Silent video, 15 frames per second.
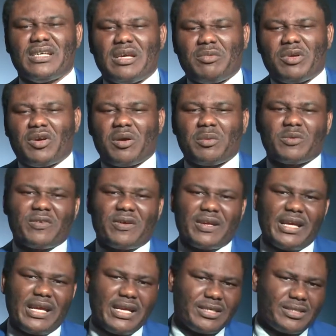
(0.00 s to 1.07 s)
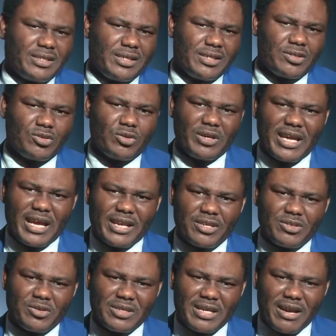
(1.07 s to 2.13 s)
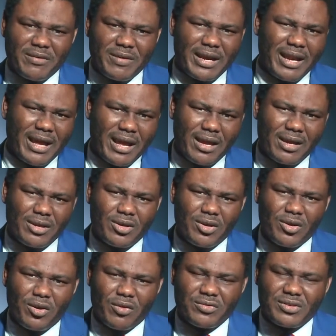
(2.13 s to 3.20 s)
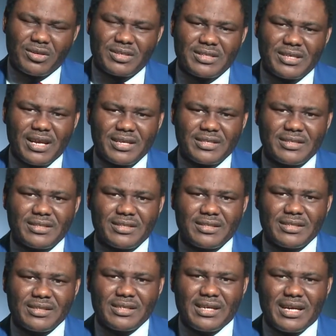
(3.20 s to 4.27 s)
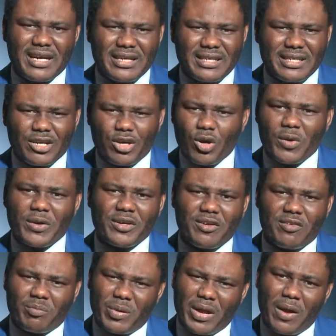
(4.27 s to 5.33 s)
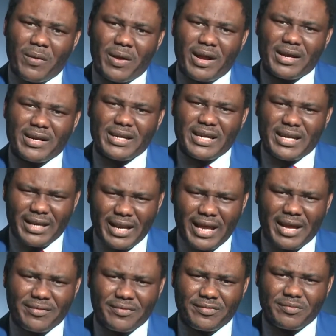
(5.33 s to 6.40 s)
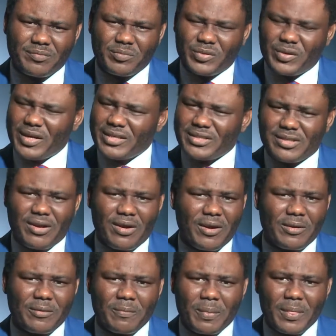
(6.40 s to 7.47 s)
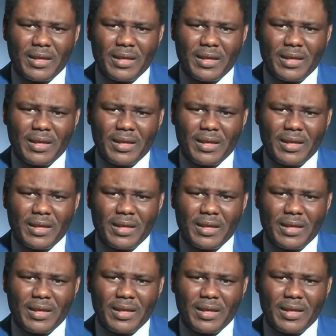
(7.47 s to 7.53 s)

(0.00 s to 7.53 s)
it becomes very easy to get into the arena of success and the corridor of power in life. Praise God.